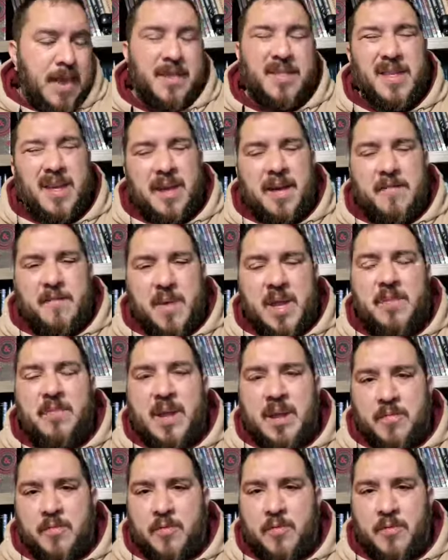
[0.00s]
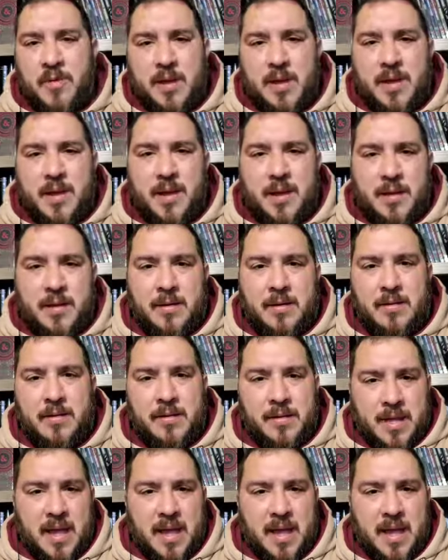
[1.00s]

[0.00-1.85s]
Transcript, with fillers: I think I've made my point on